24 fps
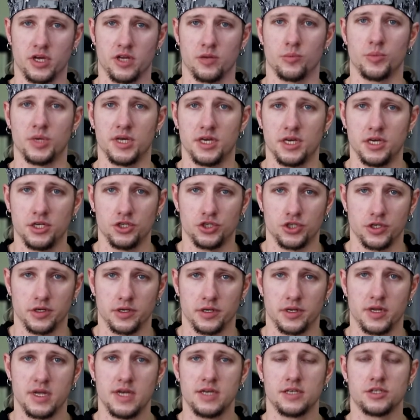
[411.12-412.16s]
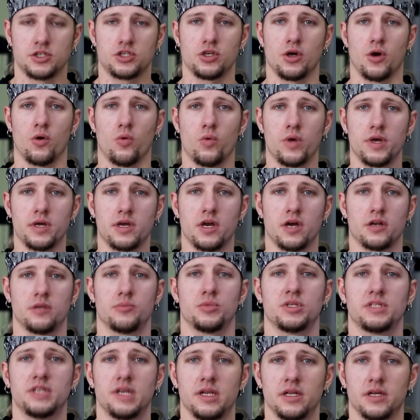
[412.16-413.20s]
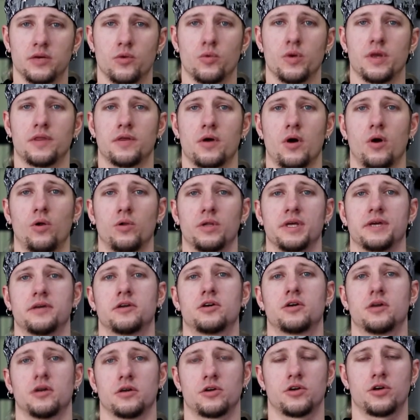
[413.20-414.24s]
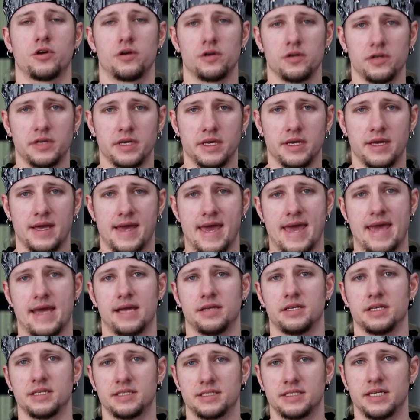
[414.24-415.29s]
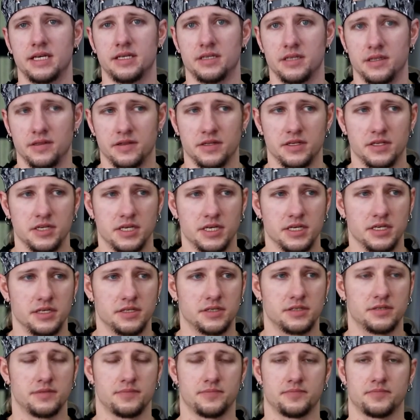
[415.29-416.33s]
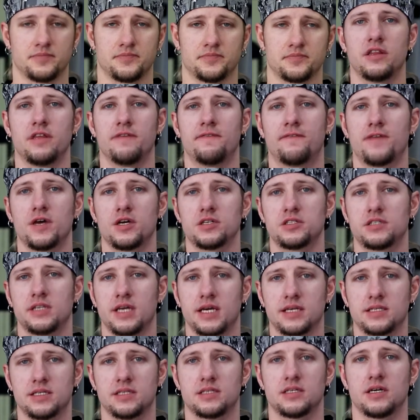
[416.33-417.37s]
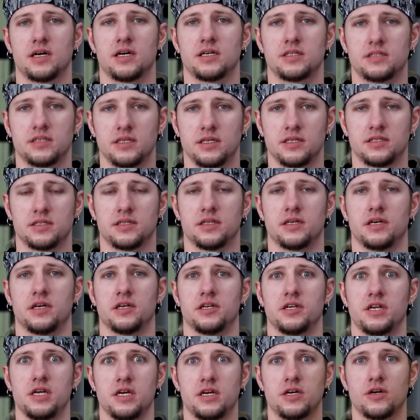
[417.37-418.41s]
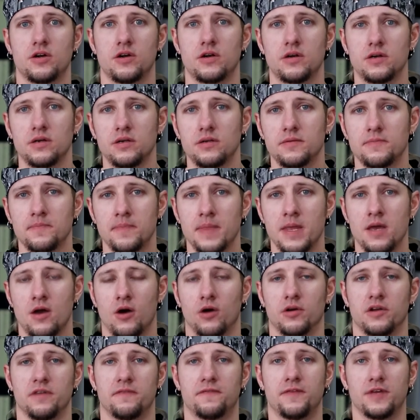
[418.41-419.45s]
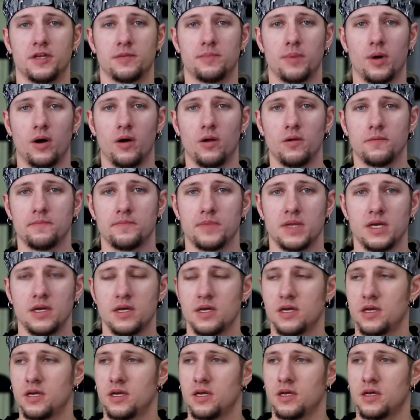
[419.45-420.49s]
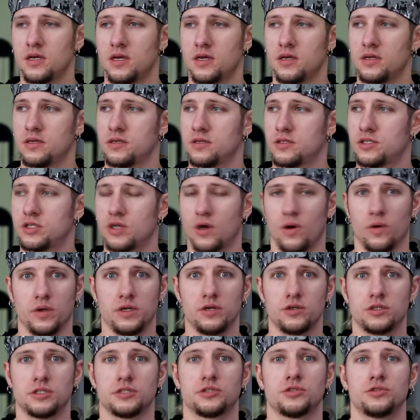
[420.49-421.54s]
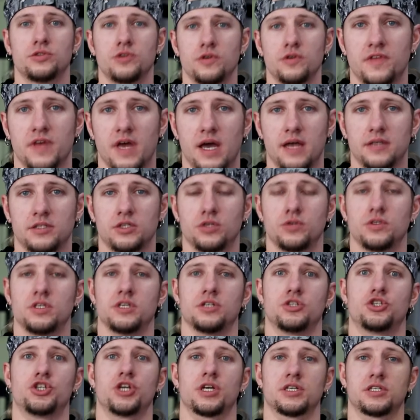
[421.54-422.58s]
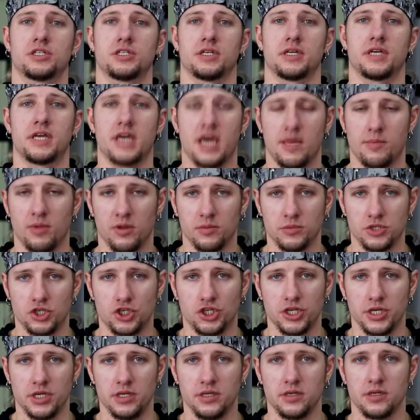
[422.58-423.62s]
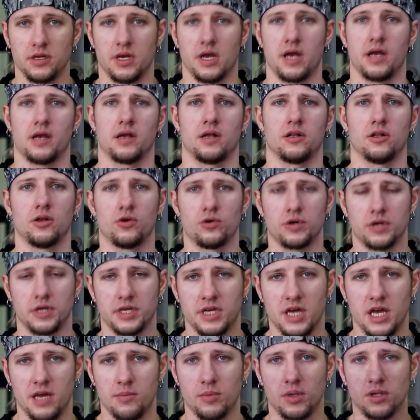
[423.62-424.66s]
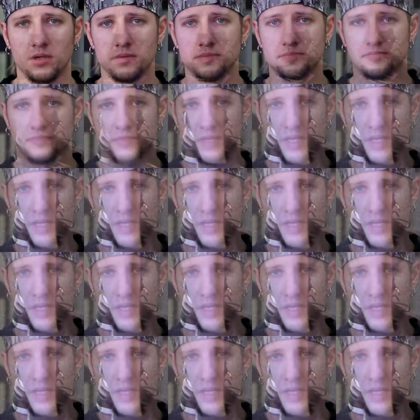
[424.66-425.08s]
you can be injured. So we're gonna be dealing with only curling and extending the knees. The first exercise is the knee curl on a feet ball. So in order do that, you need just a cable machine, a lower cable